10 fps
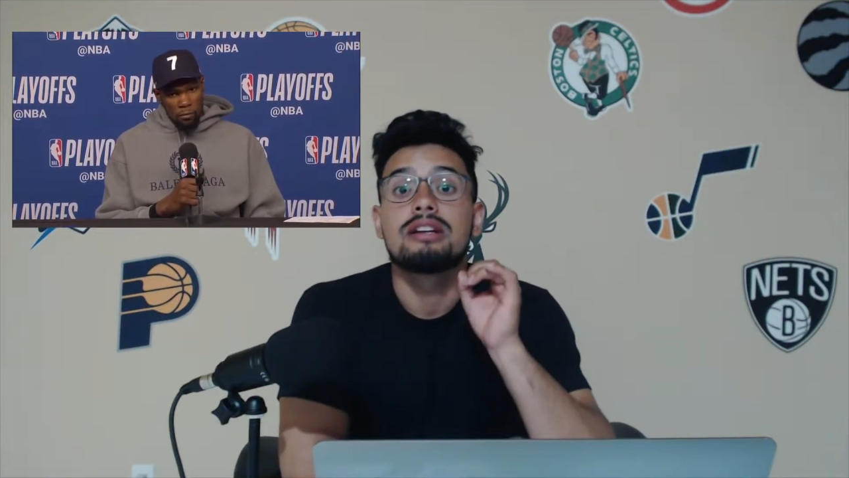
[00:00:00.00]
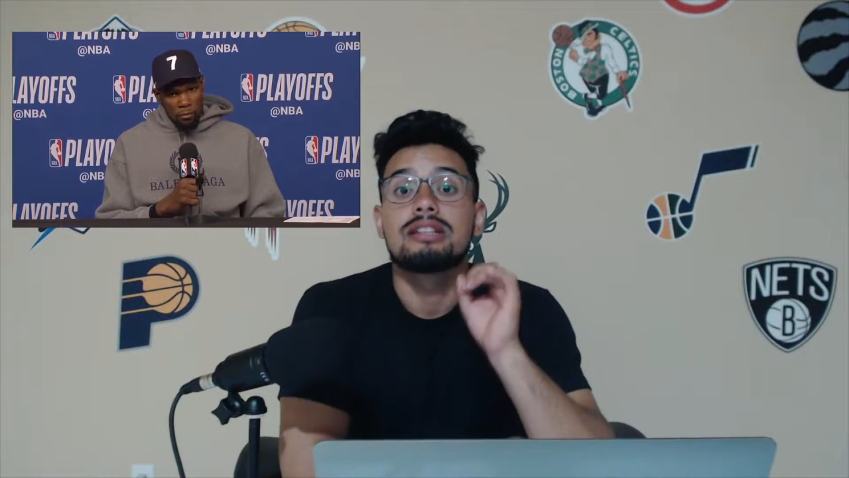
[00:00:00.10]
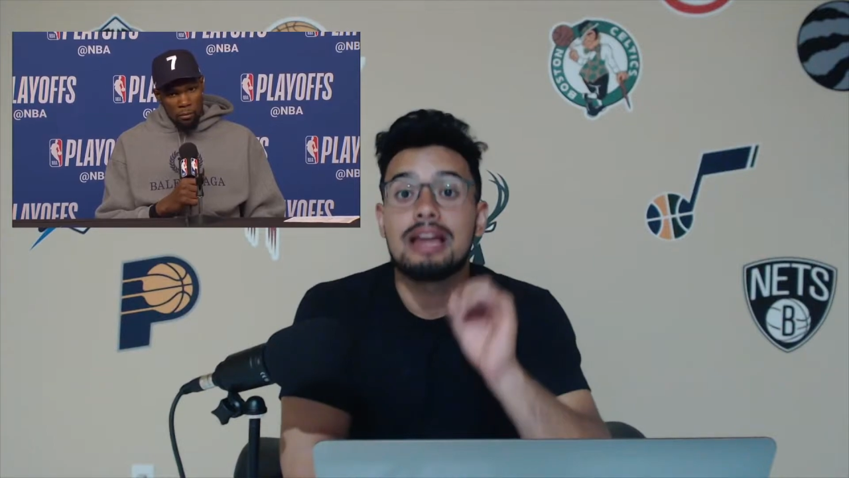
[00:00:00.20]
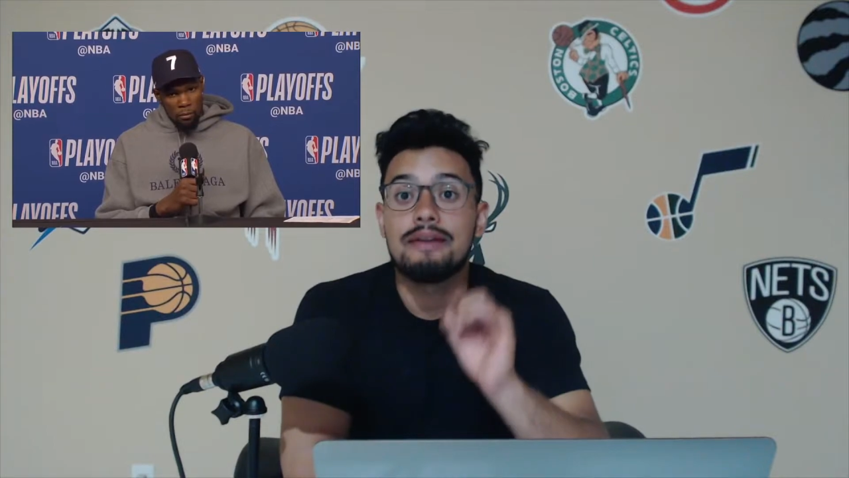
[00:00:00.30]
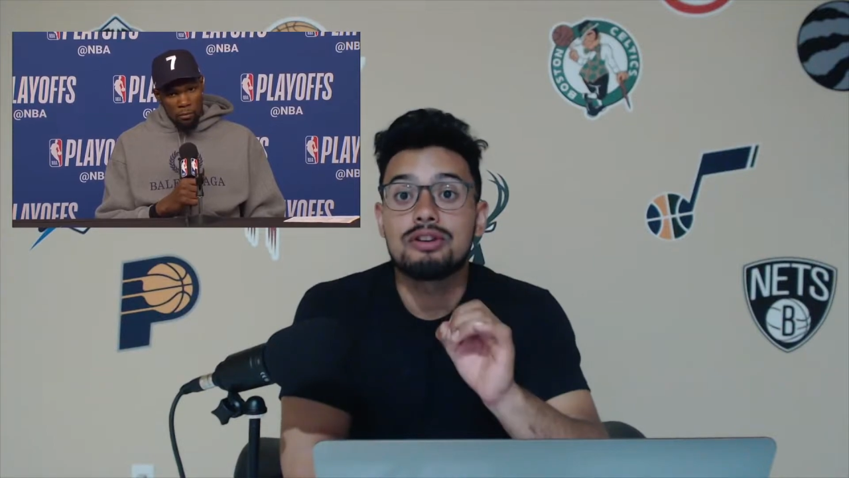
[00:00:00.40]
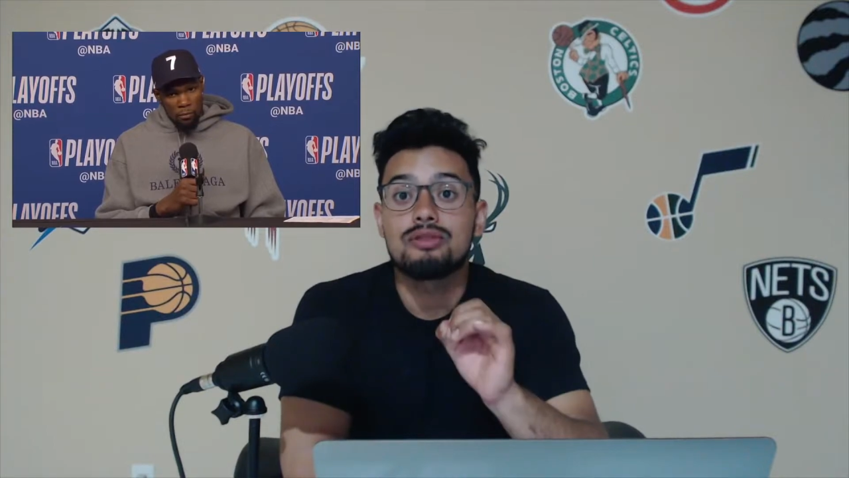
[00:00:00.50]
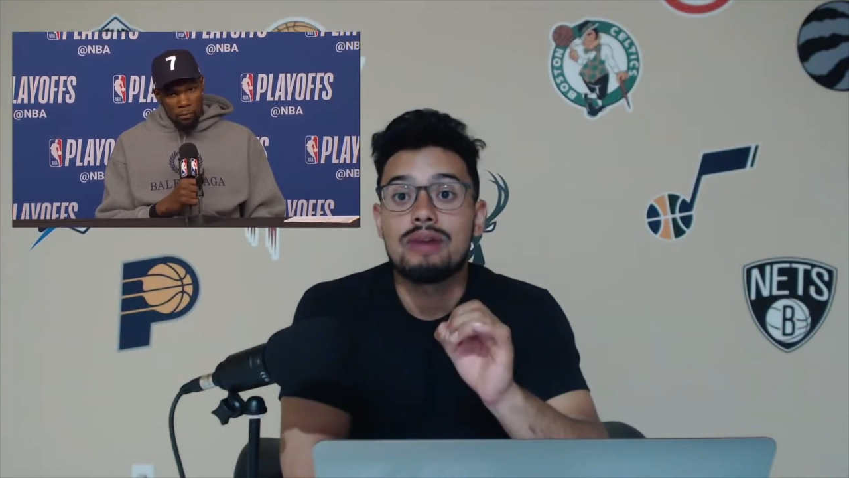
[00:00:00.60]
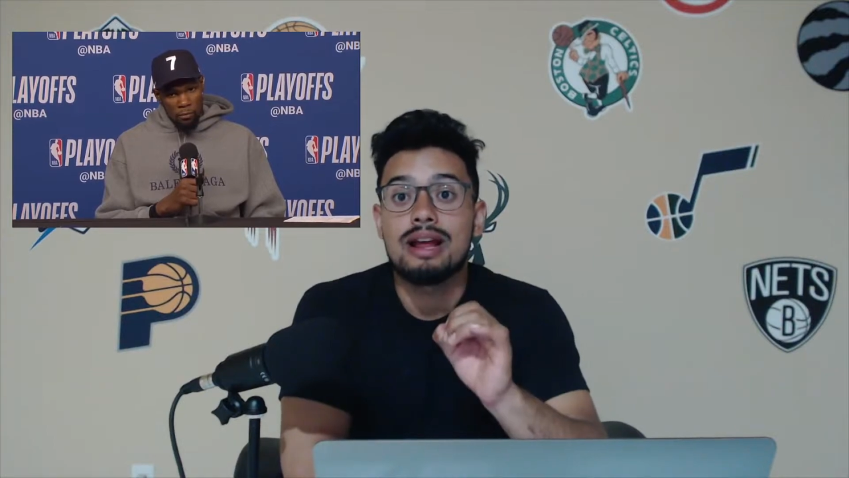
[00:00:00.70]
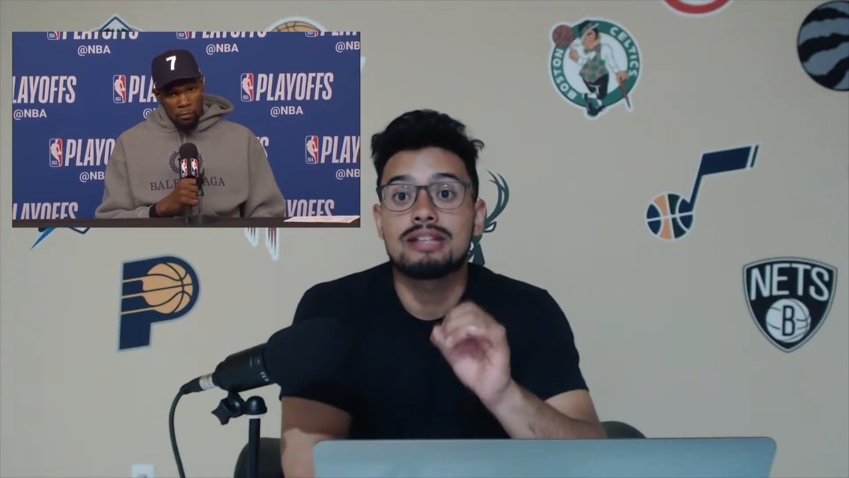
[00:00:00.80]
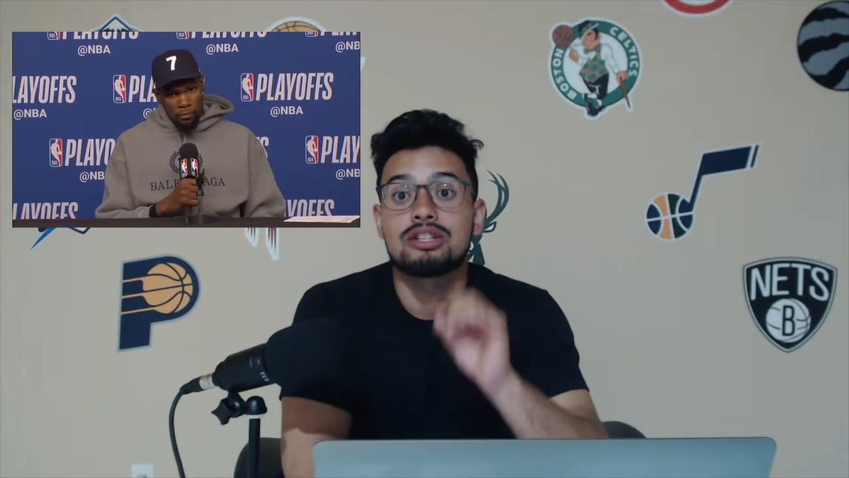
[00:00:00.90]
Kevin
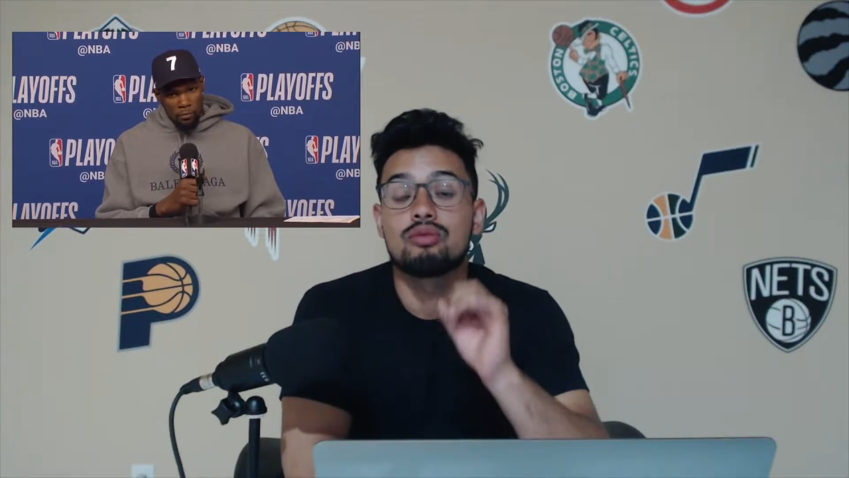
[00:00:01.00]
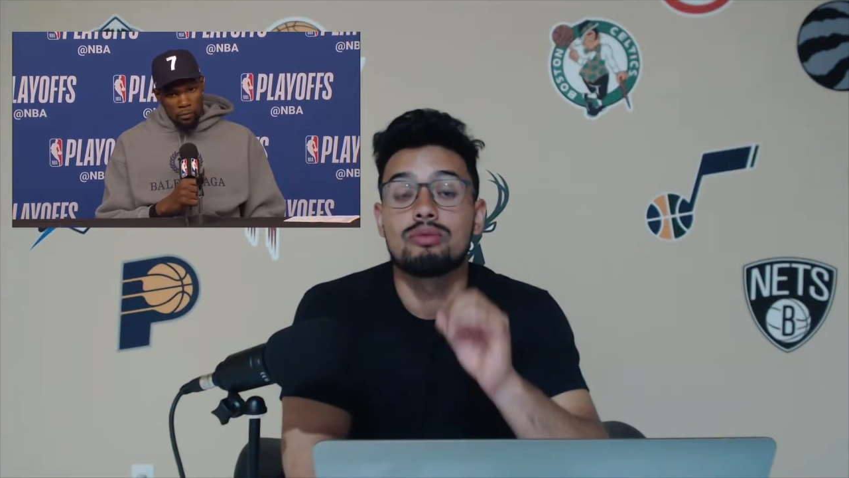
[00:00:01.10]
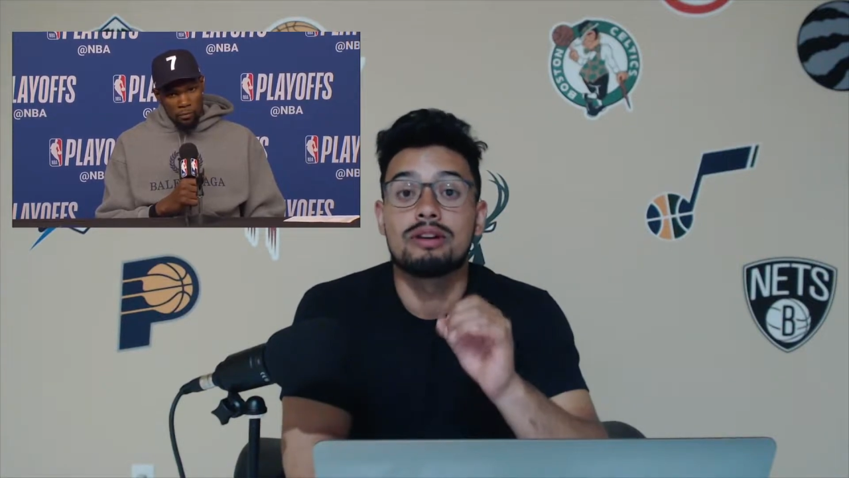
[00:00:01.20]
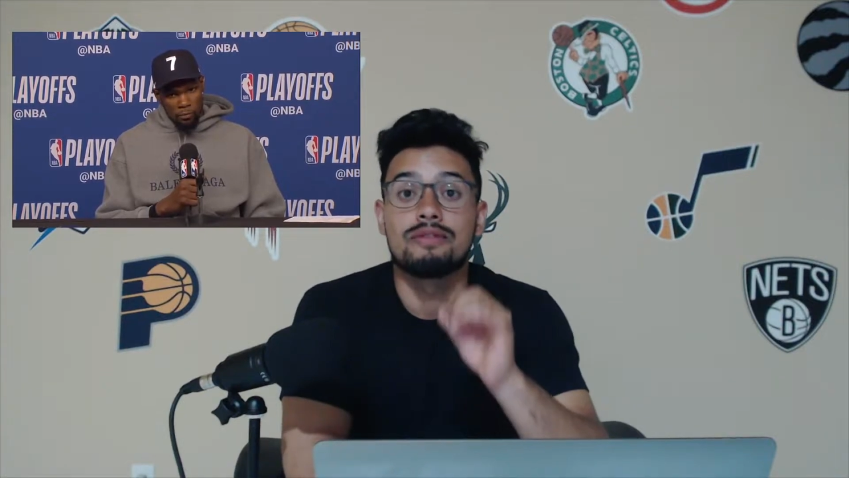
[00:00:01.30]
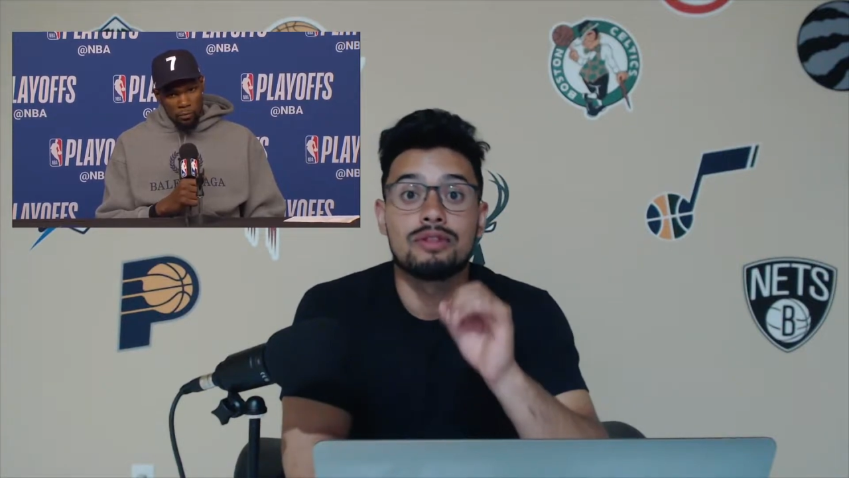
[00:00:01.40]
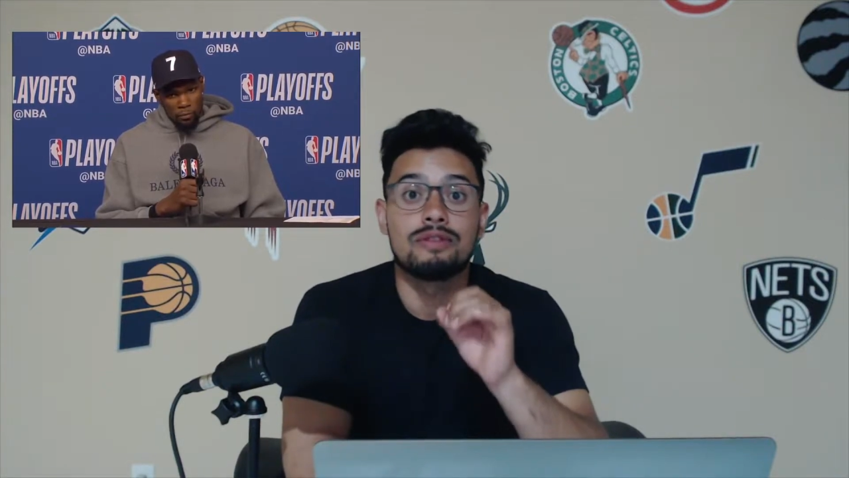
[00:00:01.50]
Durant's career for the